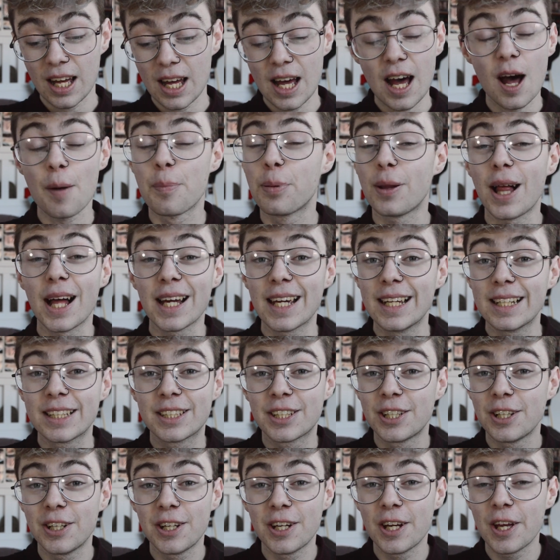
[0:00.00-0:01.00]
apply it
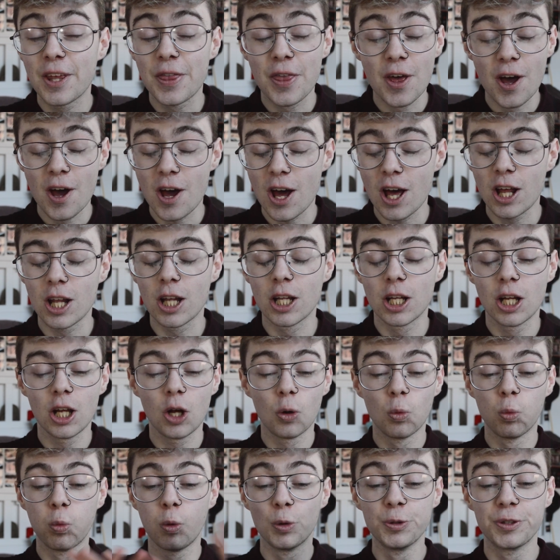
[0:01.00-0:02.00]
to the
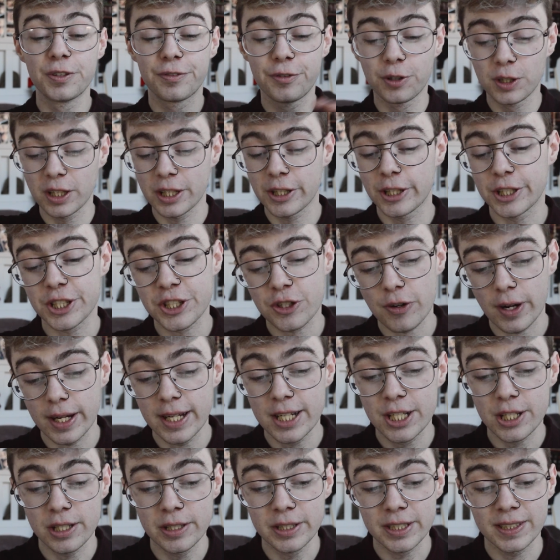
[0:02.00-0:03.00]
wonderful
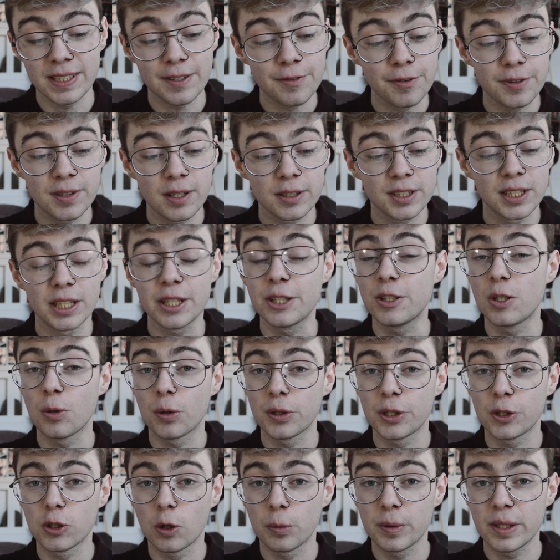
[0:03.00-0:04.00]
illustrations and everything else that you do on
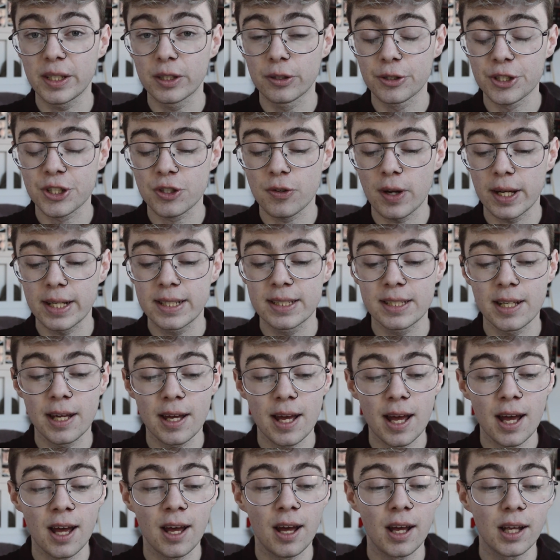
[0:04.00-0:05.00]
Adobe
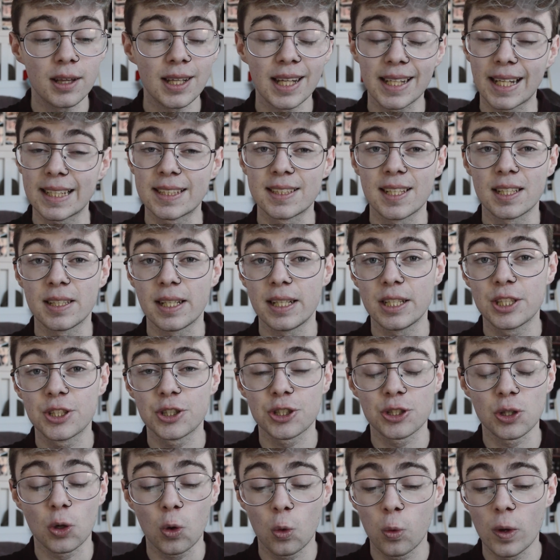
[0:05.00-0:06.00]
Illustrator. Like I said, it's
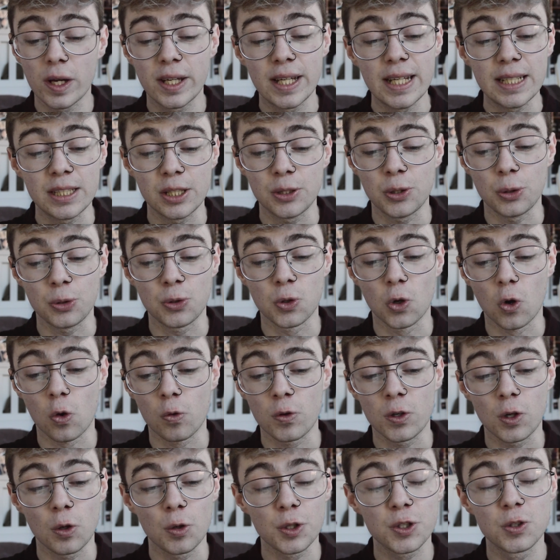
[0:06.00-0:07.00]
just a quick, easy
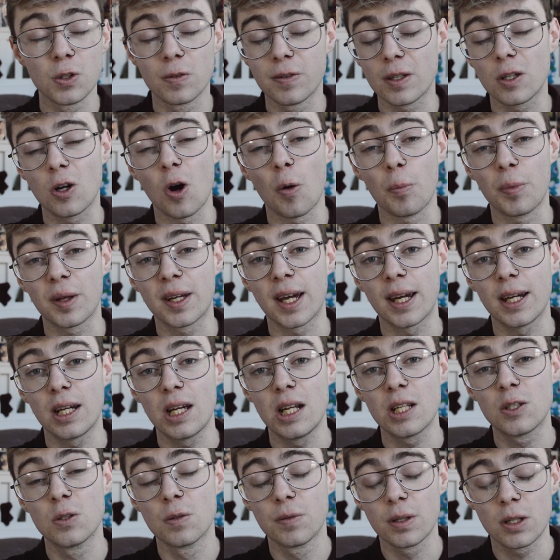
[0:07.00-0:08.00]
tutorial. It's nothing complicated,
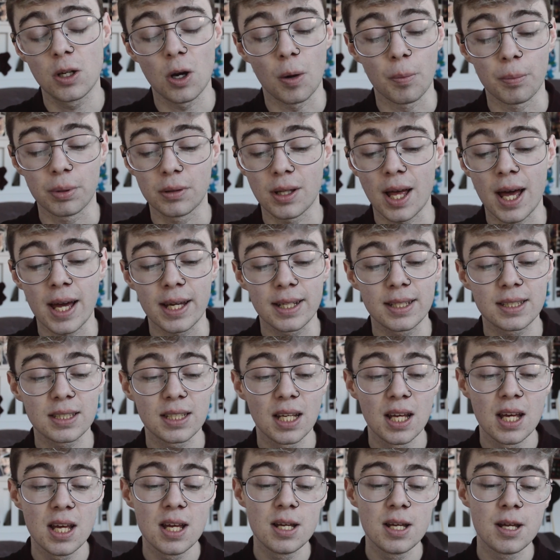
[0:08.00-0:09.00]
it's nothing complex.
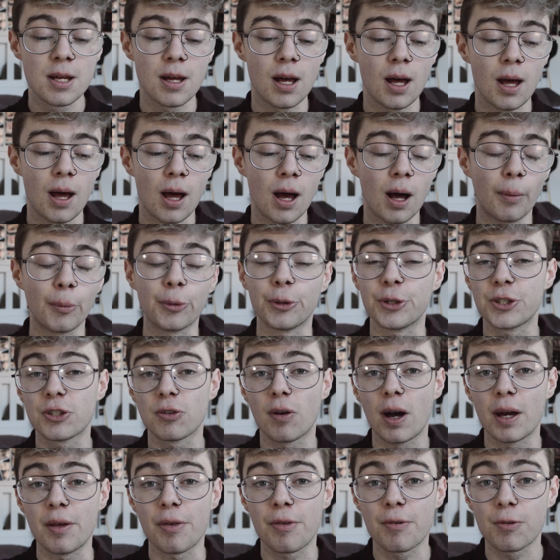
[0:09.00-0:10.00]
I'm going to
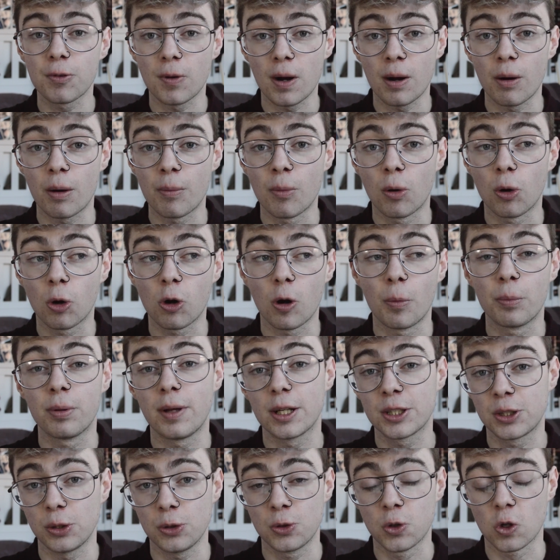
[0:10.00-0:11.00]
try and throw out more
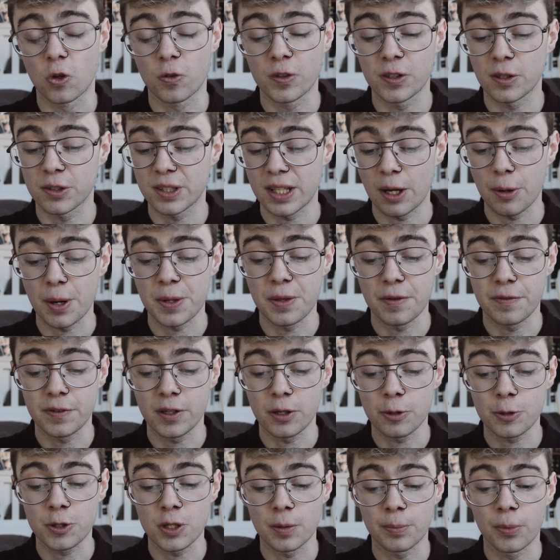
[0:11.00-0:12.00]
complex tutorials out in the
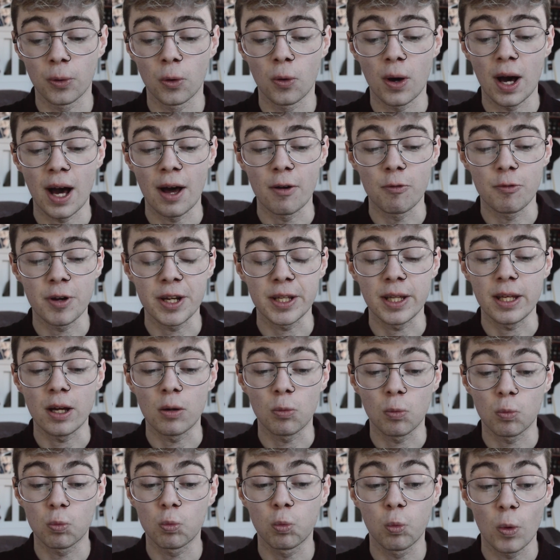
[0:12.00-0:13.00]
future, but I really
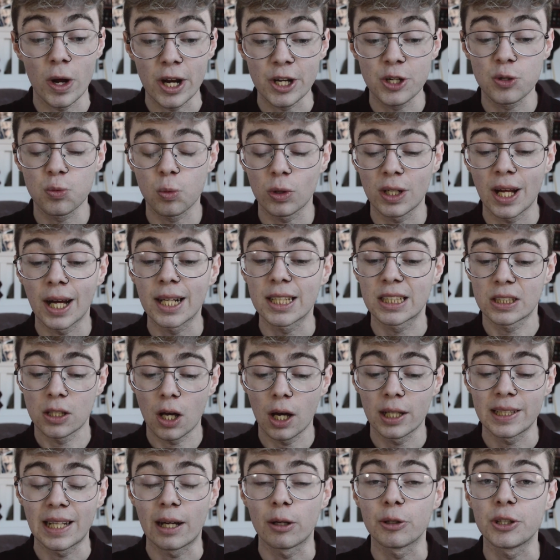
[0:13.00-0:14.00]
wish when I
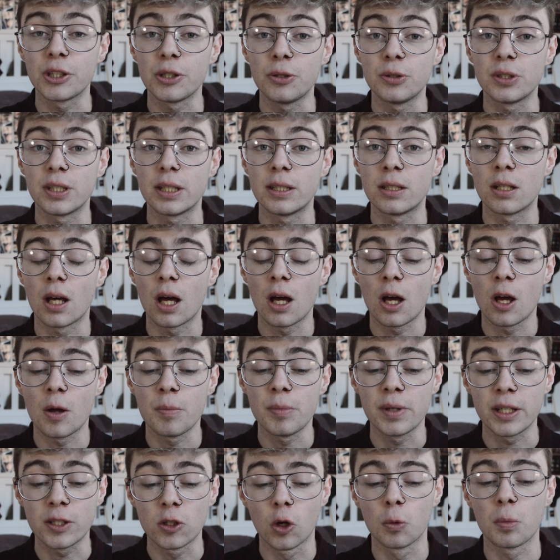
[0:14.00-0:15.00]
started out using
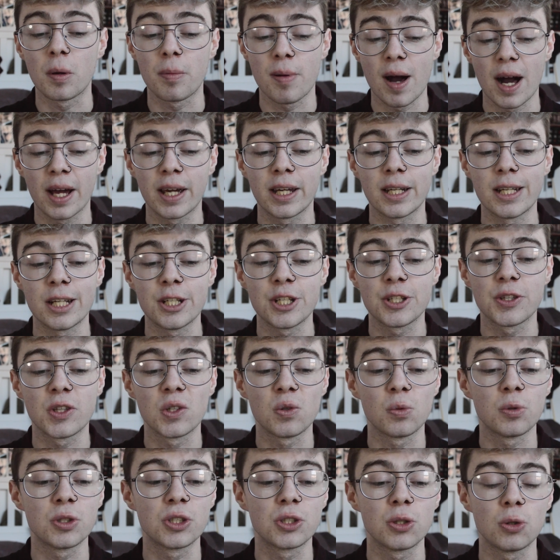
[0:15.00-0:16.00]
the Adobe package, there
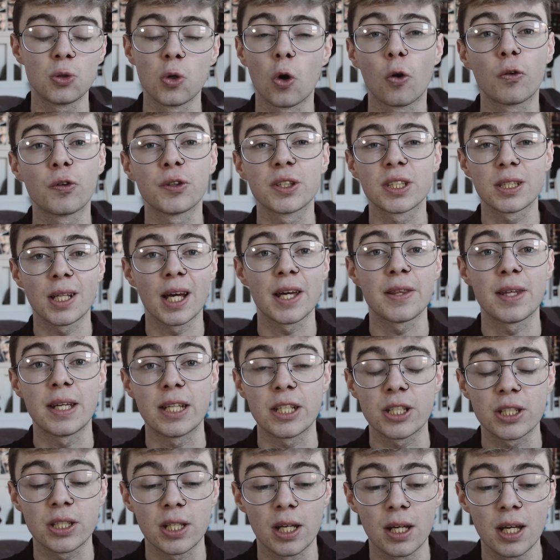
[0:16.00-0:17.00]
was tutorials like
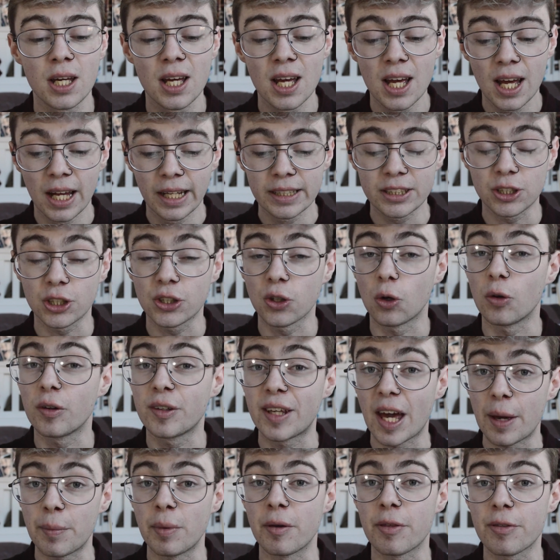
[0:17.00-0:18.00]
this to sort
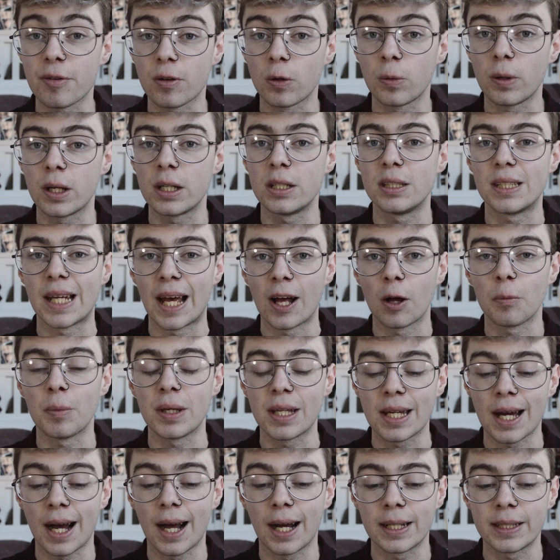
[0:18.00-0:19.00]
of get me through it and to help
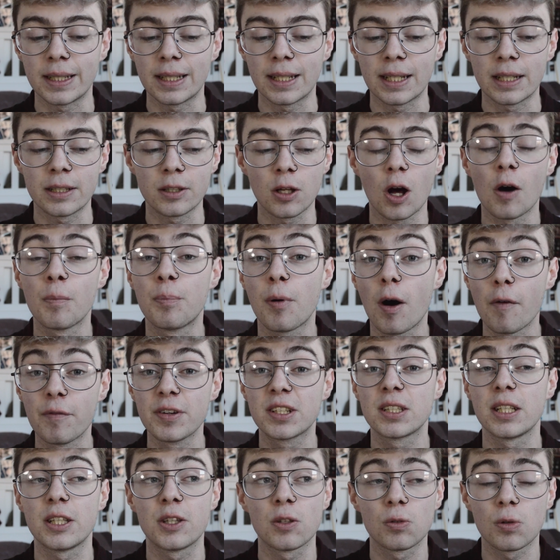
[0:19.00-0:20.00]
me guide it. And
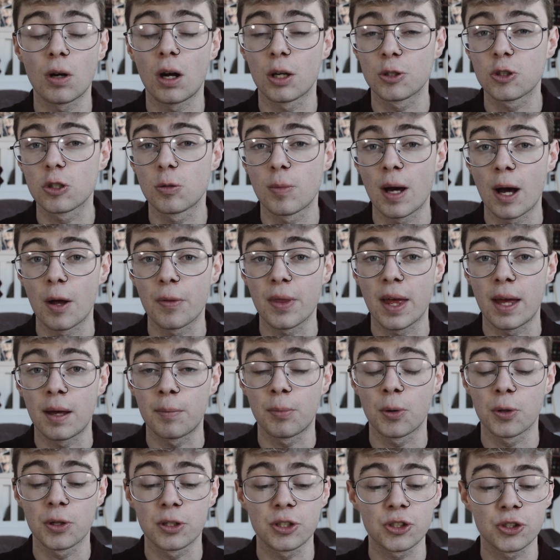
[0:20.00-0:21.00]
obviously there are some out
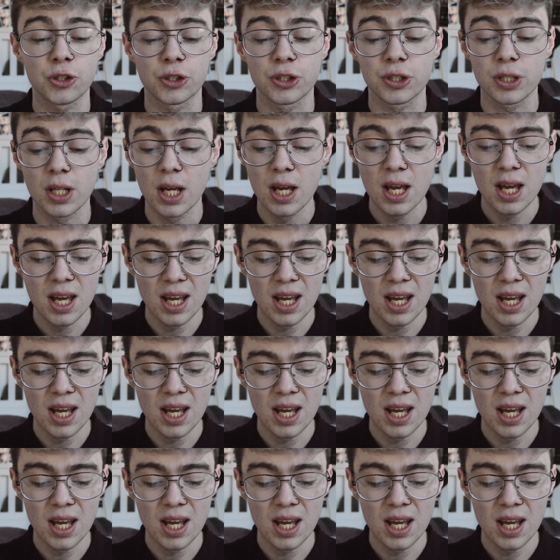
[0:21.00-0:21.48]
there, but there's just